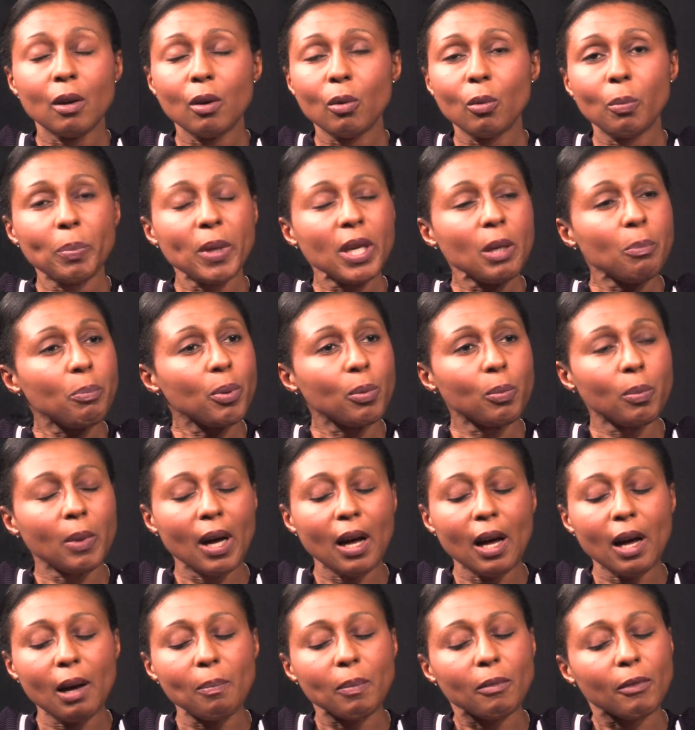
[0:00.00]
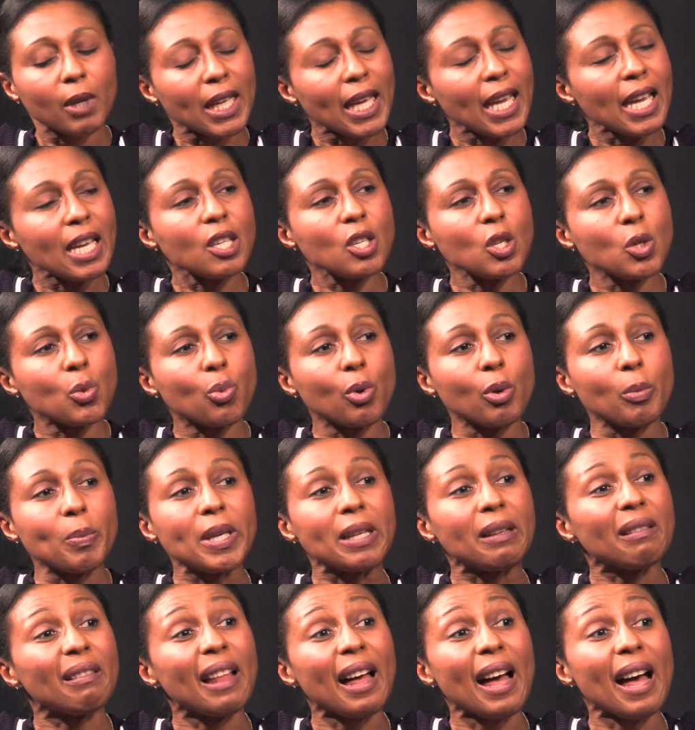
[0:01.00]
People, cases were
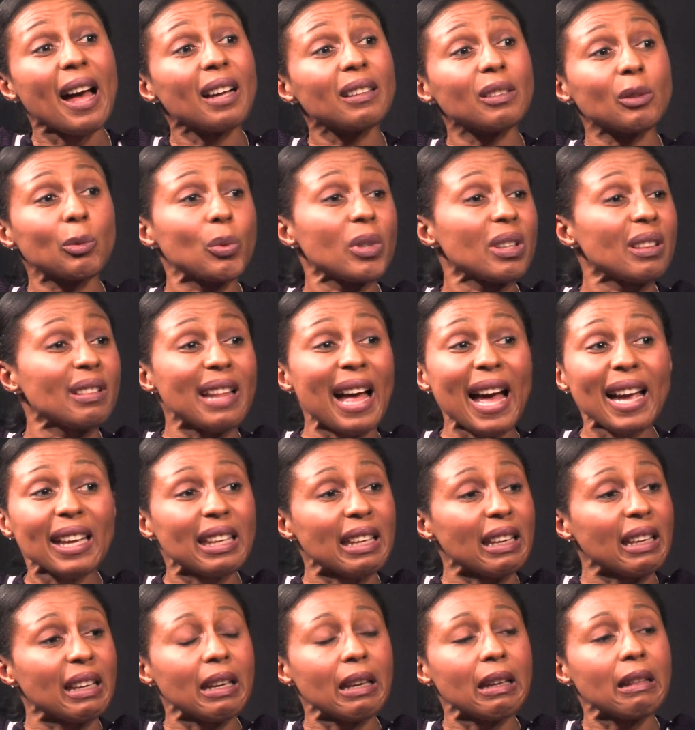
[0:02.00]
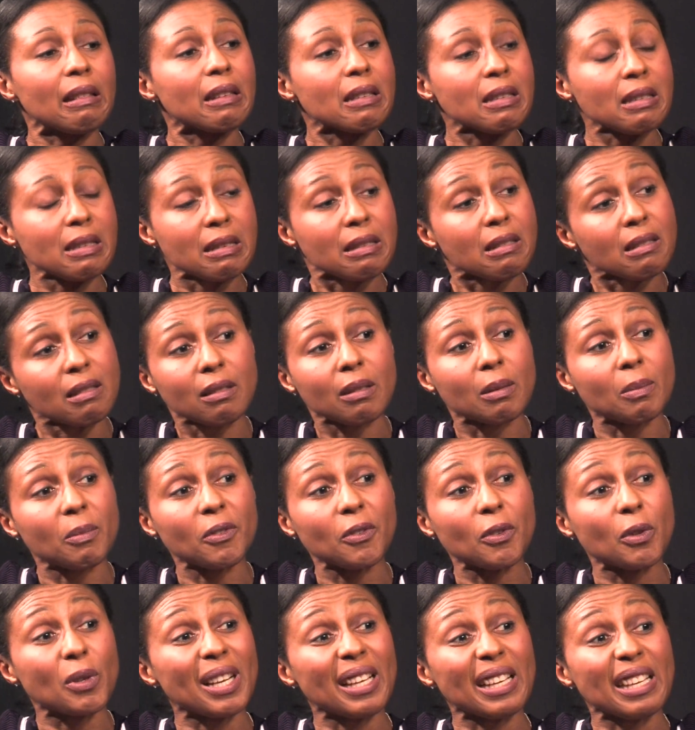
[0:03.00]
lagging in the system
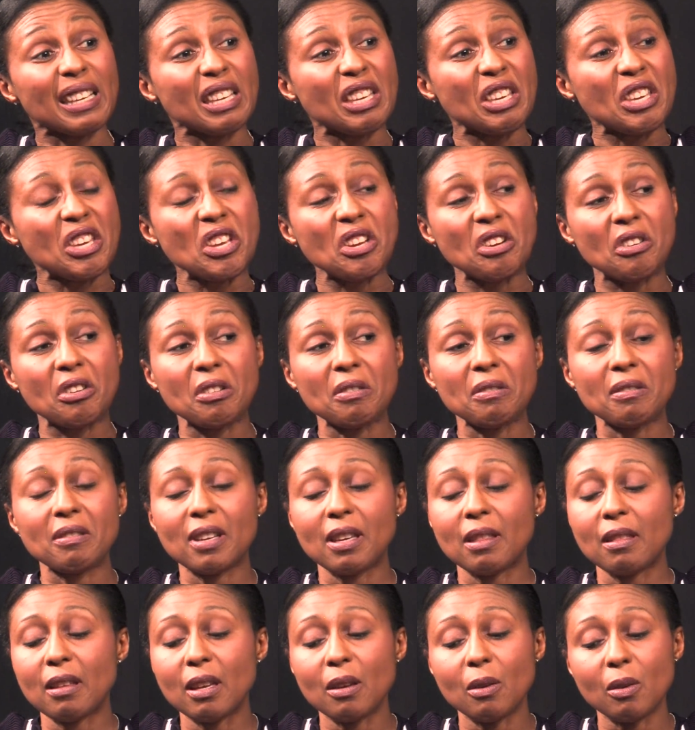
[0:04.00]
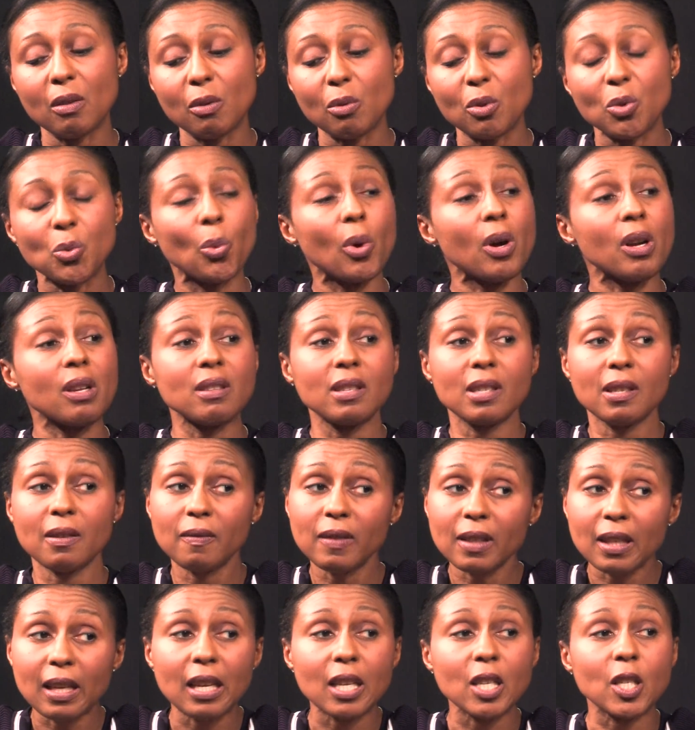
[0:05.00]
for like years. I think there was one civil
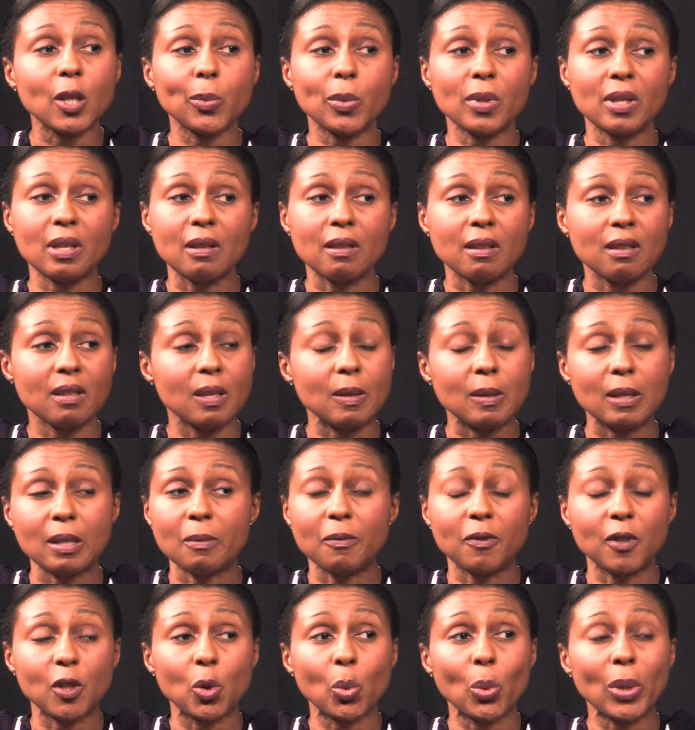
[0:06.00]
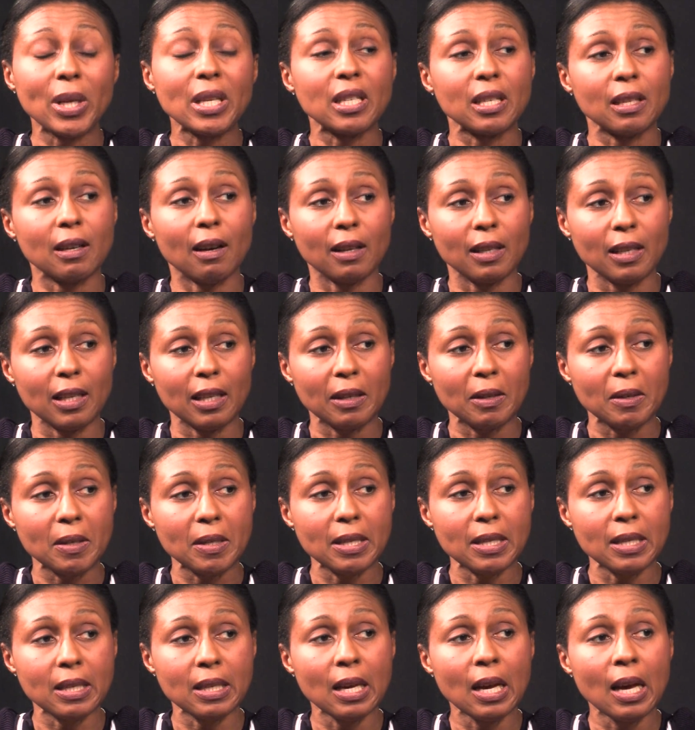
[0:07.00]
case that was in the system for 20-odd
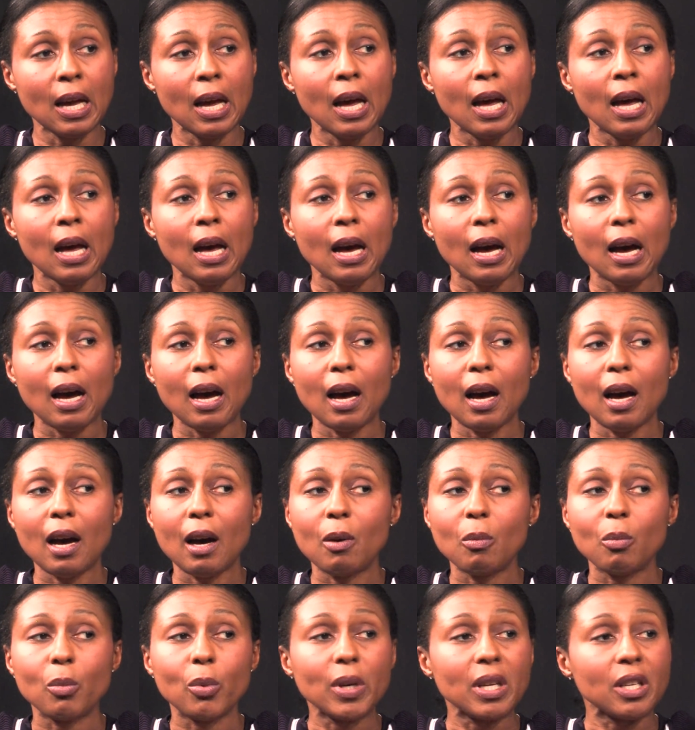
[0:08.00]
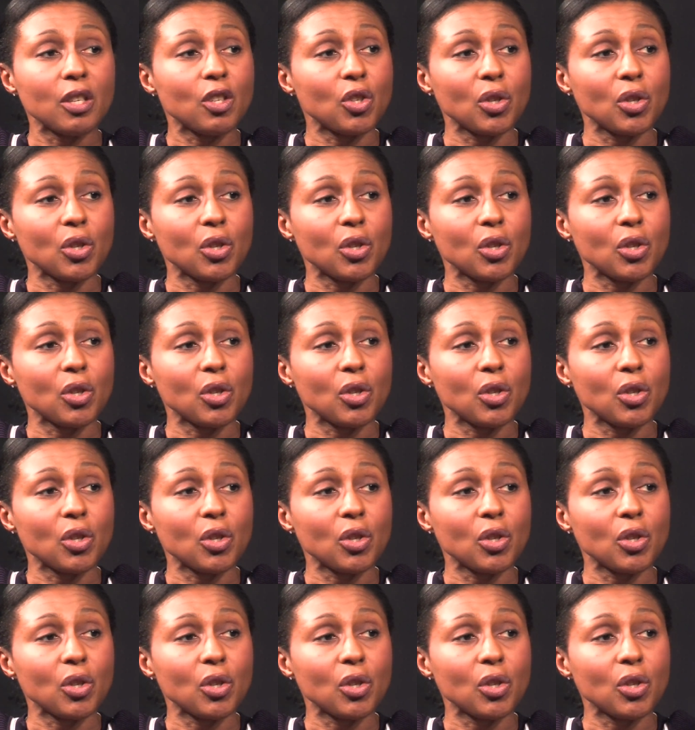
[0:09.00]
years, which